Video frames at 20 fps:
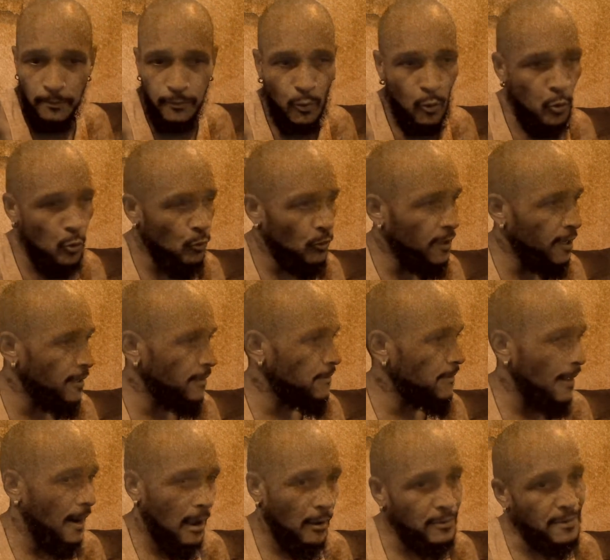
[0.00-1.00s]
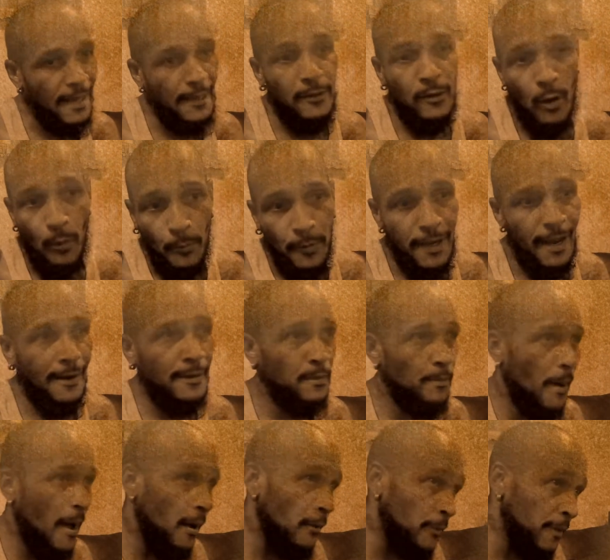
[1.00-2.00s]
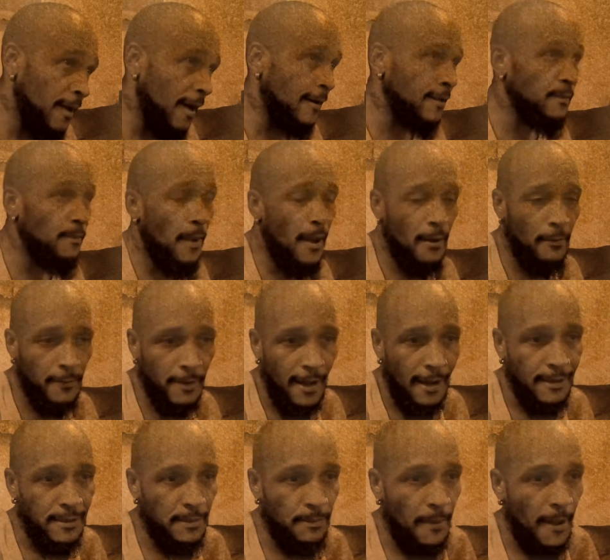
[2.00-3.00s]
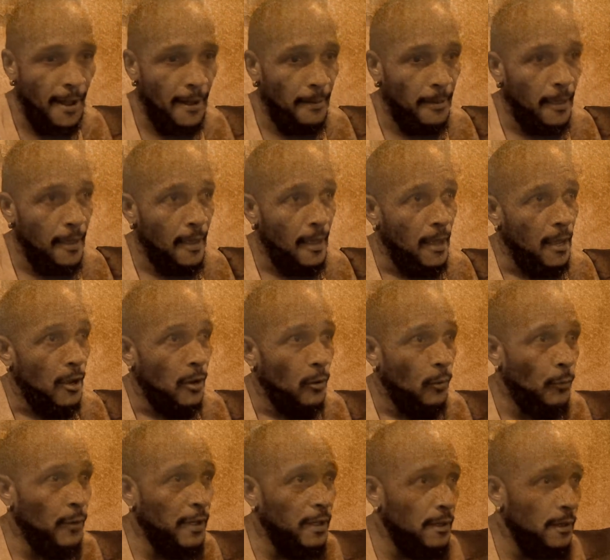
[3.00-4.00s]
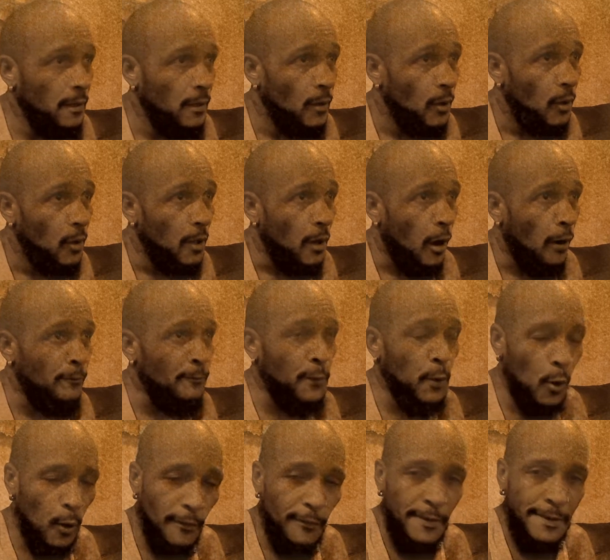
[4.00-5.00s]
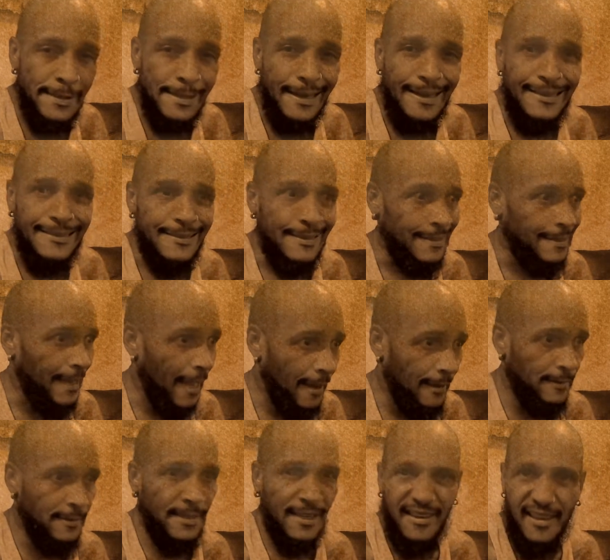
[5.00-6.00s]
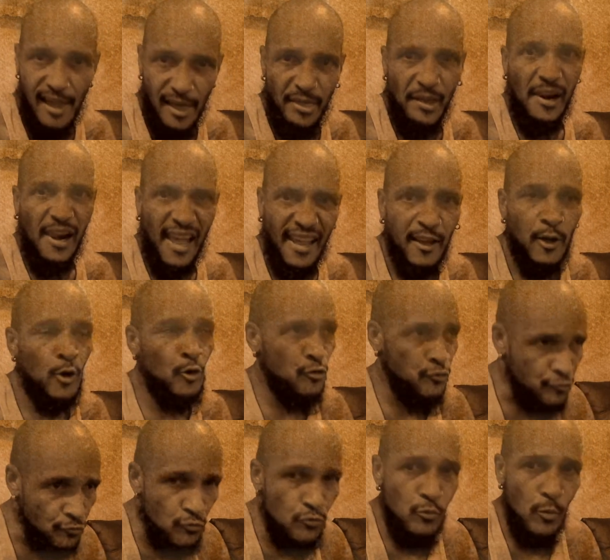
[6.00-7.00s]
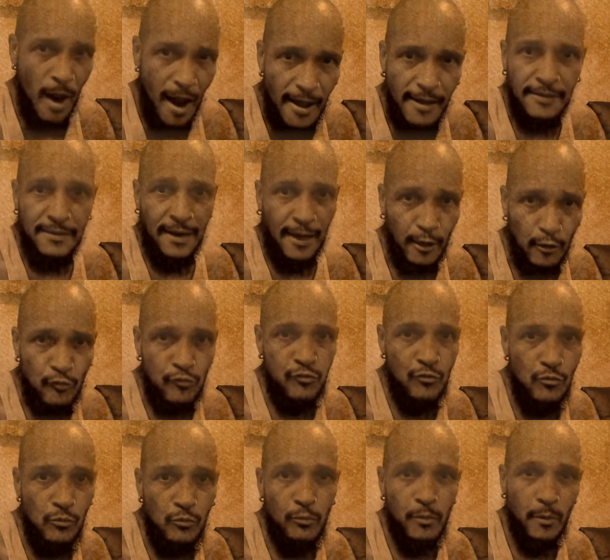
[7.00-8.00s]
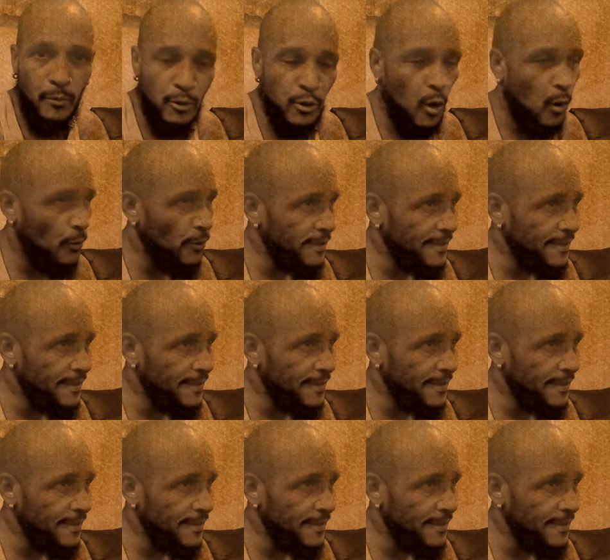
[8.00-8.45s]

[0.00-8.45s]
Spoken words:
cool kids that I was like, yo, we got a spot, we got a spot, we got a spot. We a few of us stayed together, like crew-wise, like crew. We was always